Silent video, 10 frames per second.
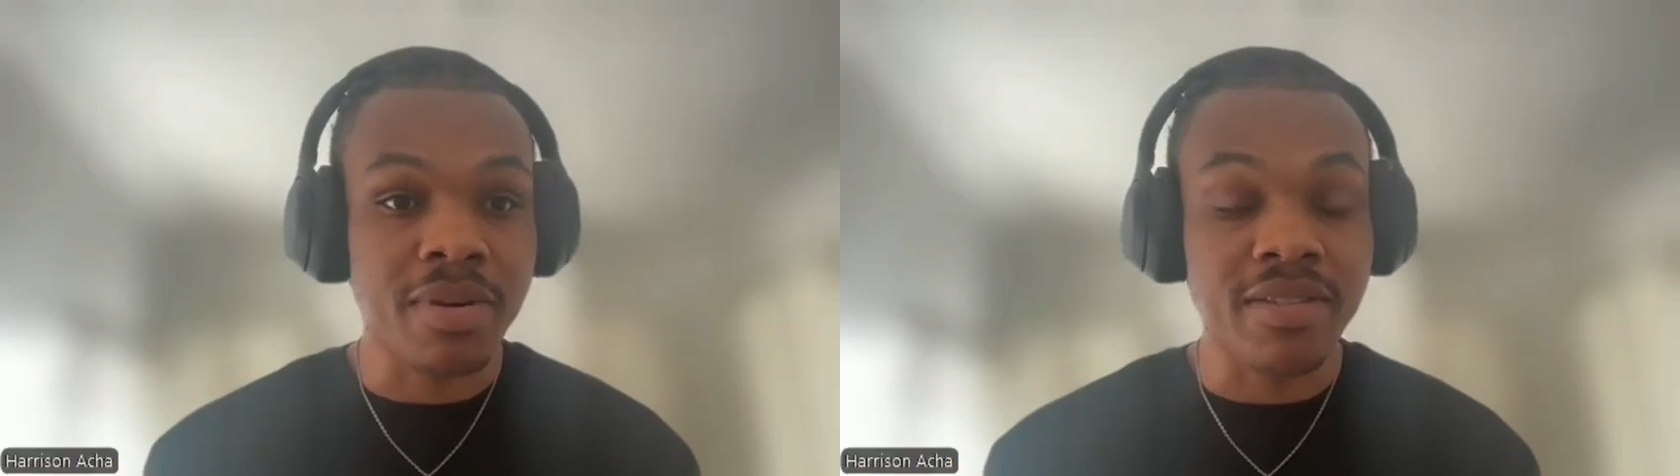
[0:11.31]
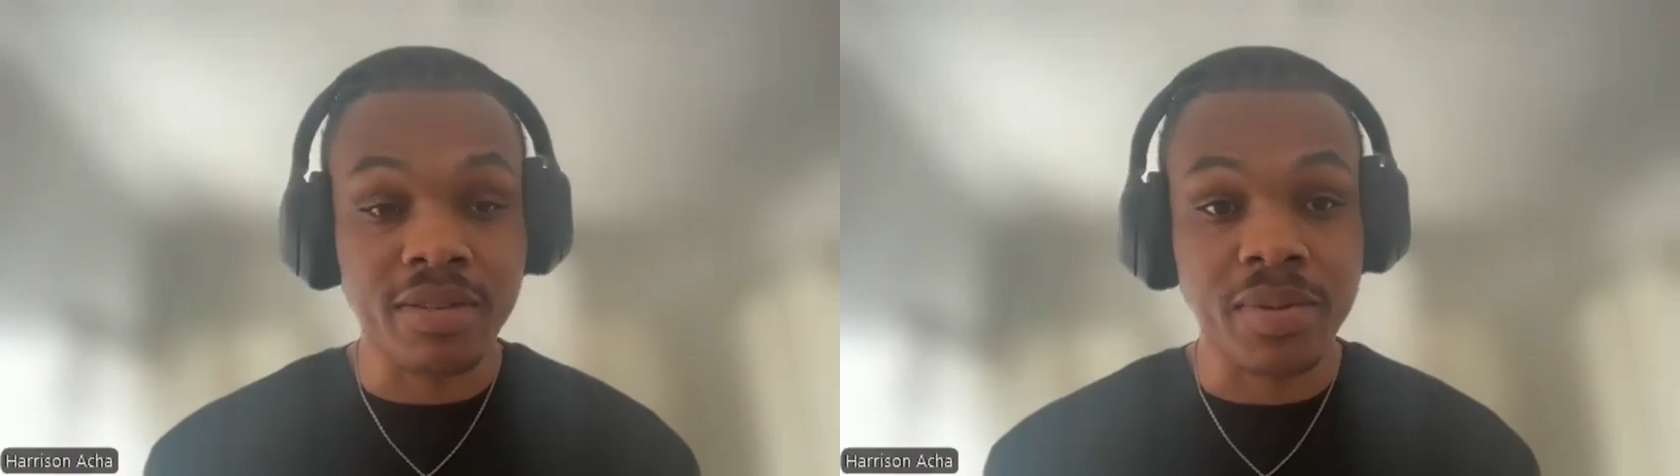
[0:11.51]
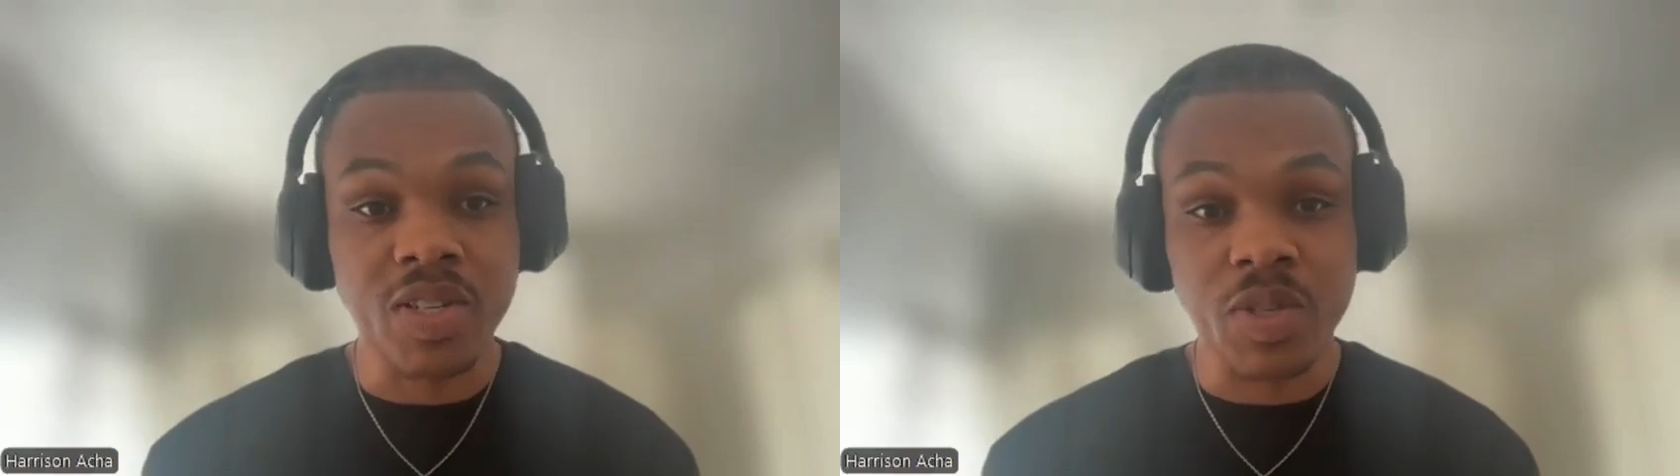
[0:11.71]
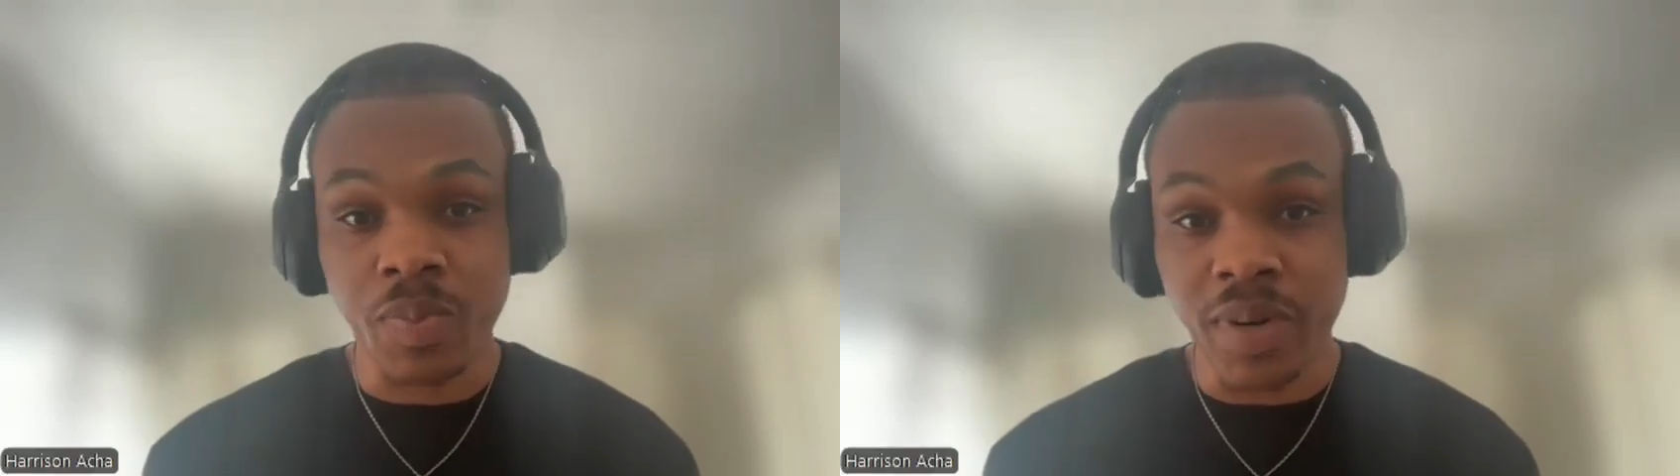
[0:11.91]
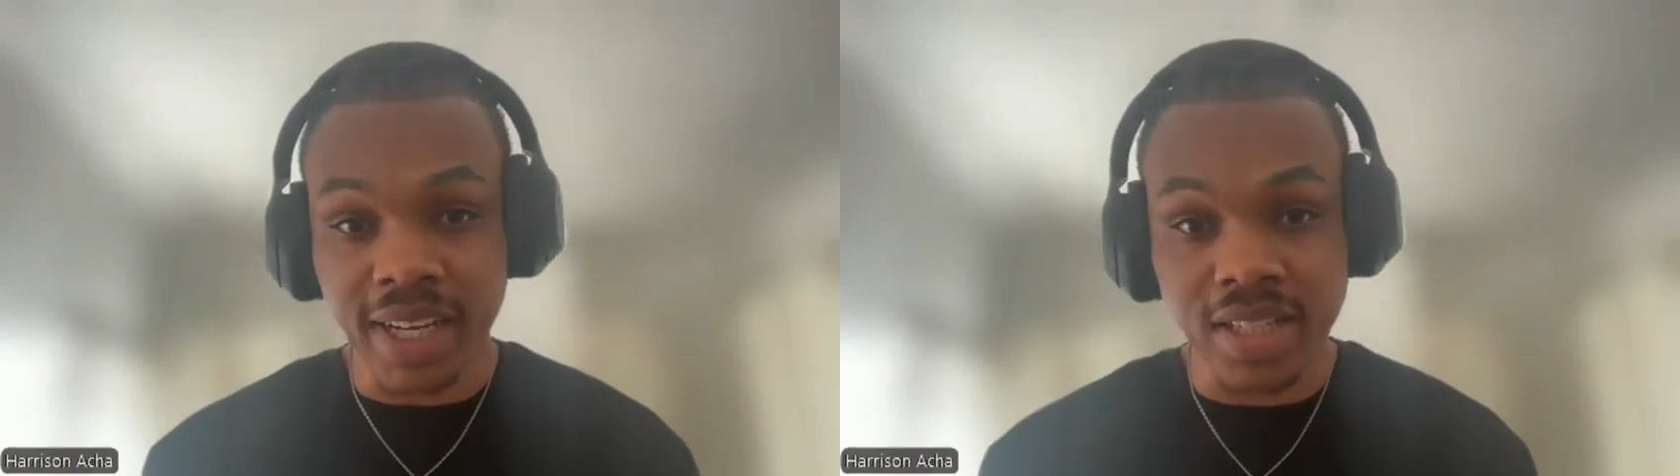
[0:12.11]
performance
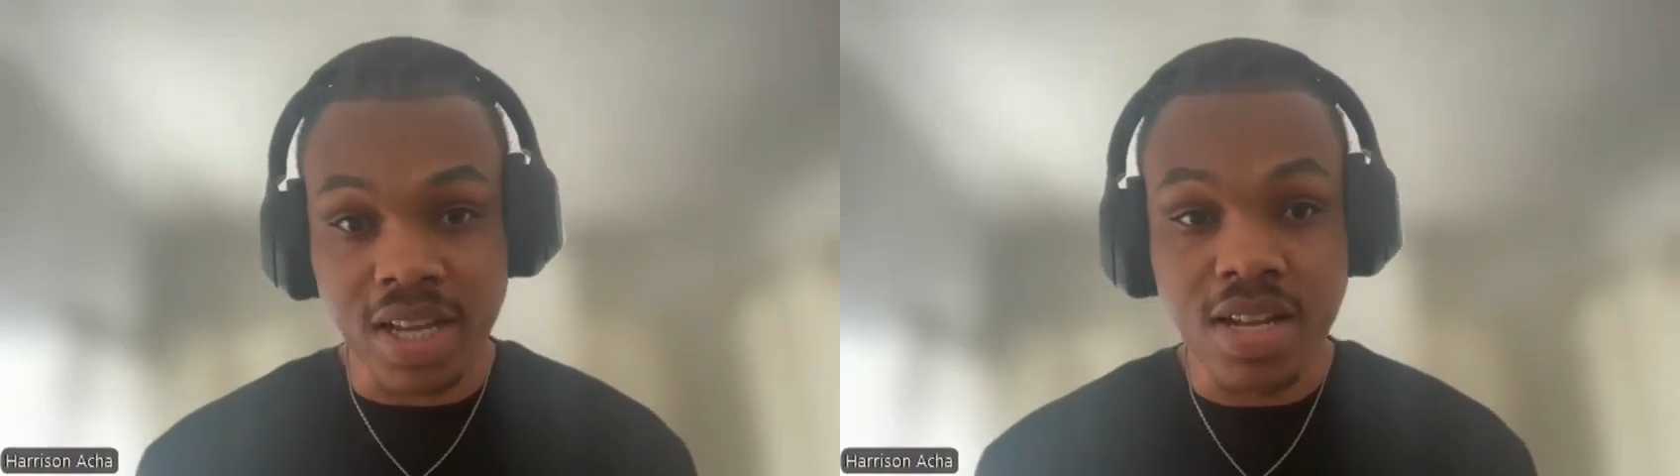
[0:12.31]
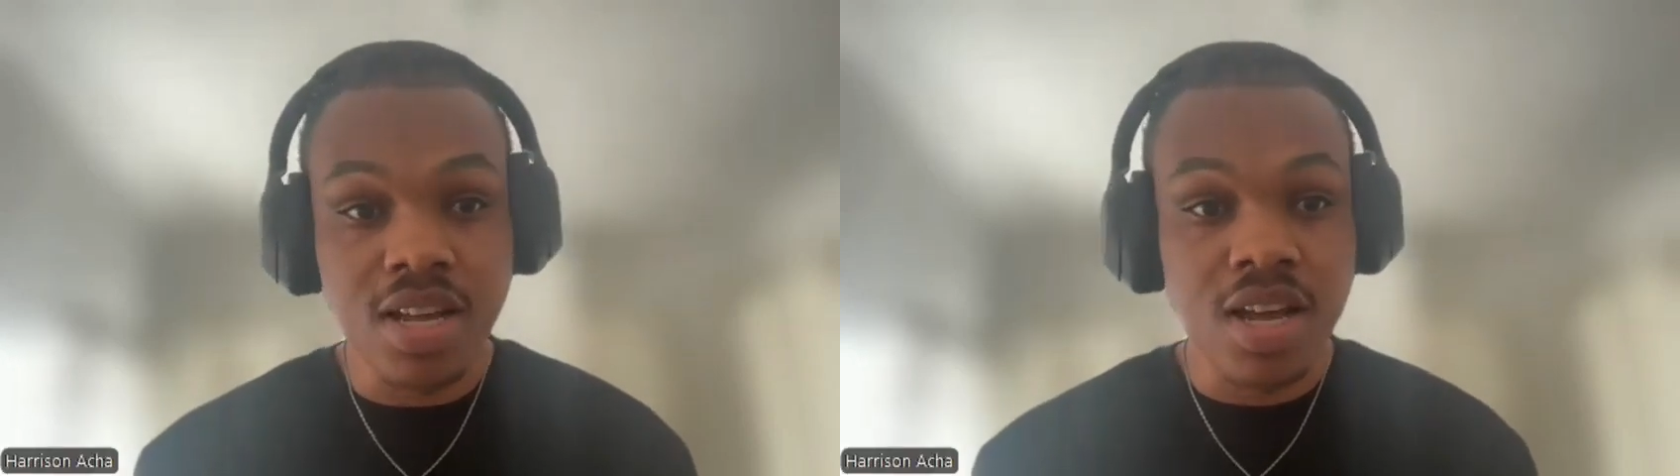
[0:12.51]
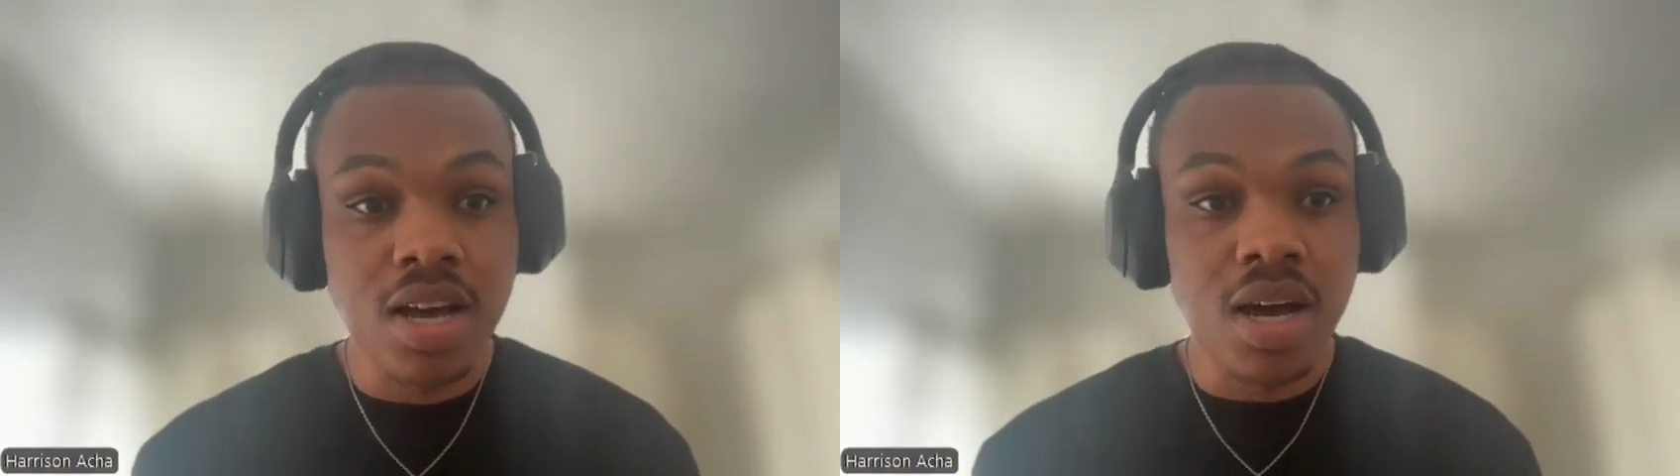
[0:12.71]
marketing.